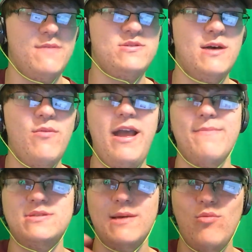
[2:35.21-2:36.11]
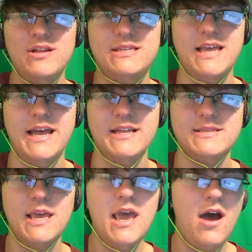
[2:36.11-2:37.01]
If some if someone
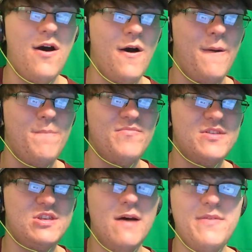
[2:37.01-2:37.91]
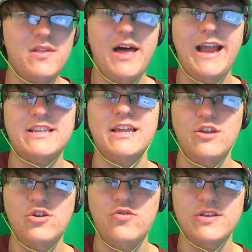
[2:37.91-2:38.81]
says um, sub and liked, can
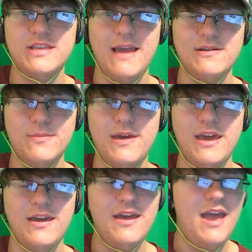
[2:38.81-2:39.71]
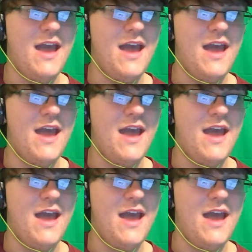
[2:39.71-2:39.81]
you do the same to me?